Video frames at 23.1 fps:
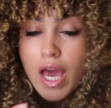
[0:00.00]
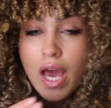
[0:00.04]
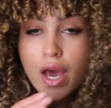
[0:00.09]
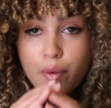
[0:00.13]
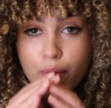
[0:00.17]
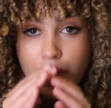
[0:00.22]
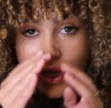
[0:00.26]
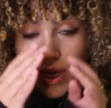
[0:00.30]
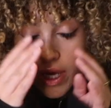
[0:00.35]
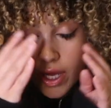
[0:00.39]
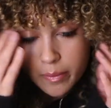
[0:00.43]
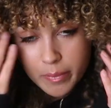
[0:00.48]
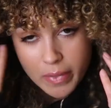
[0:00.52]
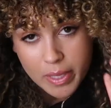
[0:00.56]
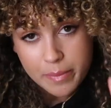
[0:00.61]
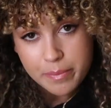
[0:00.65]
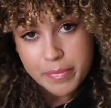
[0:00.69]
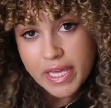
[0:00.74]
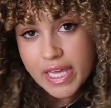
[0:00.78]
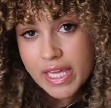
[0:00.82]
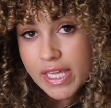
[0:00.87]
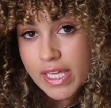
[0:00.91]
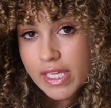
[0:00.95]
how I cut my
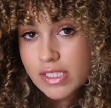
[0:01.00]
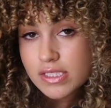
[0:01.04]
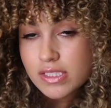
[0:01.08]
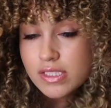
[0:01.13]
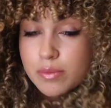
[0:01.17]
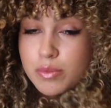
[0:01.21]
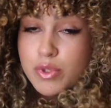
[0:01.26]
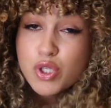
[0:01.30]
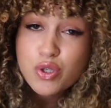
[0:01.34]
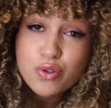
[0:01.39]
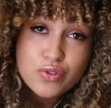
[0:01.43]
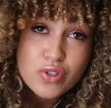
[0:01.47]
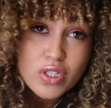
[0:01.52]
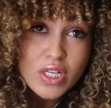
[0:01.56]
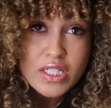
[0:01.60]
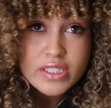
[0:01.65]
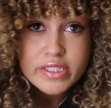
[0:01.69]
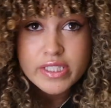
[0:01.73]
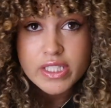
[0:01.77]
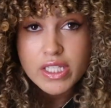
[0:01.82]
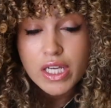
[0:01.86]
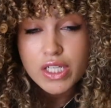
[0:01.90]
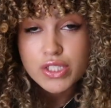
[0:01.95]
bangs, let me know if you
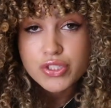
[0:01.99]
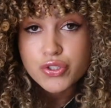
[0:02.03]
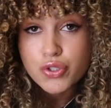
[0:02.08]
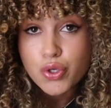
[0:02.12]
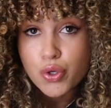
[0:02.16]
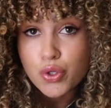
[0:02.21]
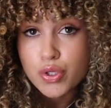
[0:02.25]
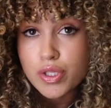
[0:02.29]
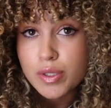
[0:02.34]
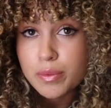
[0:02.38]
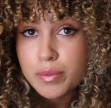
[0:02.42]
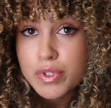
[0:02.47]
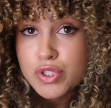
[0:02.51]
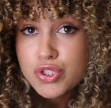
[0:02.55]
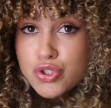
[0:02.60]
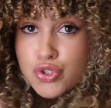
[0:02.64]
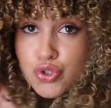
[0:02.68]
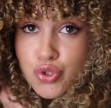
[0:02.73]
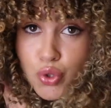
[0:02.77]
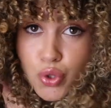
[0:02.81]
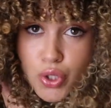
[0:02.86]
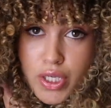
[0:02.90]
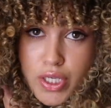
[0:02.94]
guys think I should go a little bit
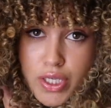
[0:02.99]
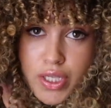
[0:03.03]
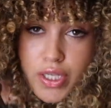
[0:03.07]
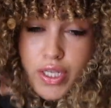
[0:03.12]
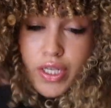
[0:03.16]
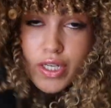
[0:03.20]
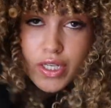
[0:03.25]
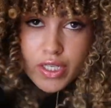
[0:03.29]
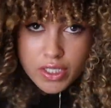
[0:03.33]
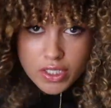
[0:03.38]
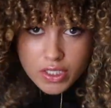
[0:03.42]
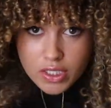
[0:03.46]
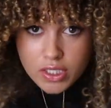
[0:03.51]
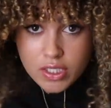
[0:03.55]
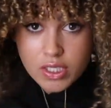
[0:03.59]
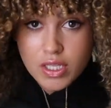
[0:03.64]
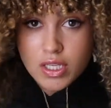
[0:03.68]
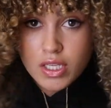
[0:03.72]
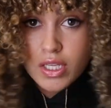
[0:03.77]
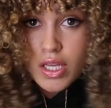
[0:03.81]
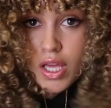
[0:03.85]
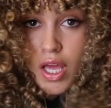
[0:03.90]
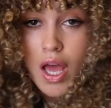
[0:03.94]
shorter.
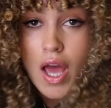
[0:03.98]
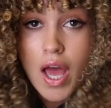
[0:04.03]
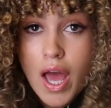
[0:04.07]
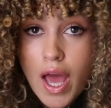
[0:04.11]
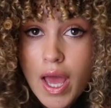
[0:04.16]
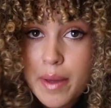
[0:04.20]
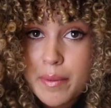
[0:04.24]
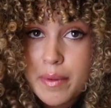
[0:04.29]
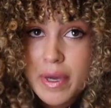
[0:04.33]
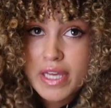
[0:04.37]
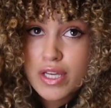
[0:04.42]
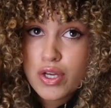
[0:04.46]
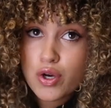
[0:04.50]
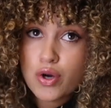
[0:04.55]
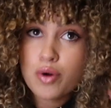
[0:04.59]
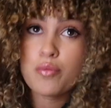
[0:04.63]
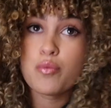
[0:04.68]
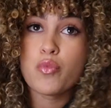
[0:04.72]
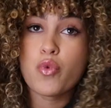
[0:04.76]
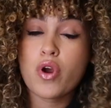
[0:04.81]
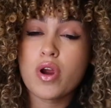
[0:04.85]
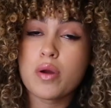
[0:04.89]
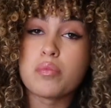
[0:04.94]
I might go
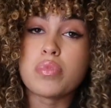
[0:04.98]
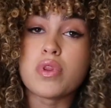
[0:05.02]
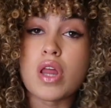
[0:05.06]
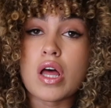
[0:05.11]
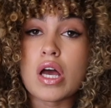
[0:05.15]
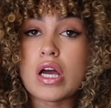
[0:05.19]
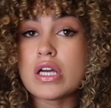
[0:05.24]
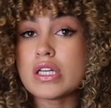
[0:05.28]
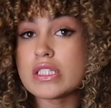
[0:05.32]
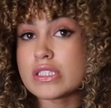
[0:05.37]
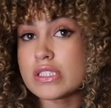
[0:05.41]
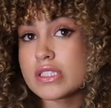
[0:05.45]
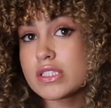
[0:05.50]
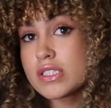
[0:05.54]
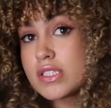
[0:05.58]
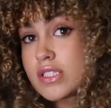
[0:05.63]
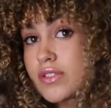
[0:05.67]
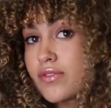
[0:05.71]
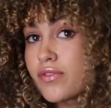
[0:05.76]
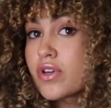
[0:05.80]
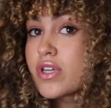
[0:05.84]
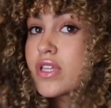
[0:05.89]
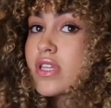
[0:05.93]
more blonde
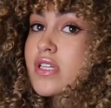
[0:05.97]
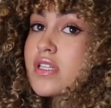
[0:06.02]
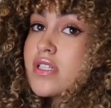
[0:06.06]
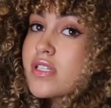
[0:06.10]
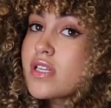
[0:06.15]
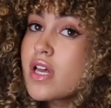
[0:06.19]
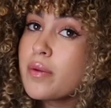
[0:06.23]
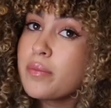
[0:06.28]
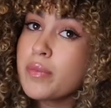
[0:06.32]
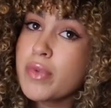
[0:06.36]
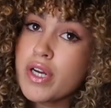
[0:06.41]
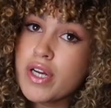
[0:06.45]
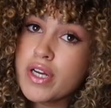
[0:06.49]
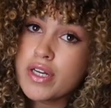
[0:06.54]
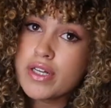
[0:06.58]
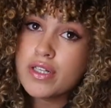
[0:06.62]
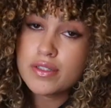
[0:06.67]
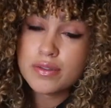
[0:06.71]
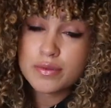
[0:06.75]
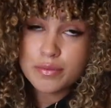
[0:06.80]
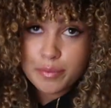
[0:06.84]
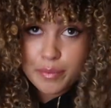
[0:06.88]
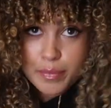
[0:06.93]
for the
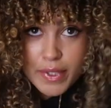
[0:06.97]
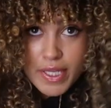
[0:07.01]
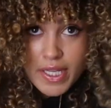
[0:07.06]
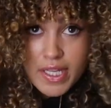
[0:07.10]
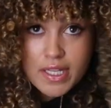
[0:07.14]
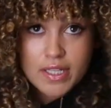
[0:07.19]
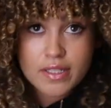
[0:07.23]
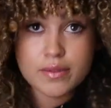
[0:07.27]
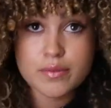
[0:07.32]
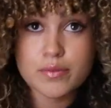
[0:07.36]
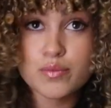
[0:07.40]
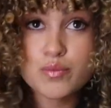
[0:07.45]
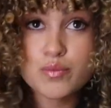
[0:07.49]
summer, but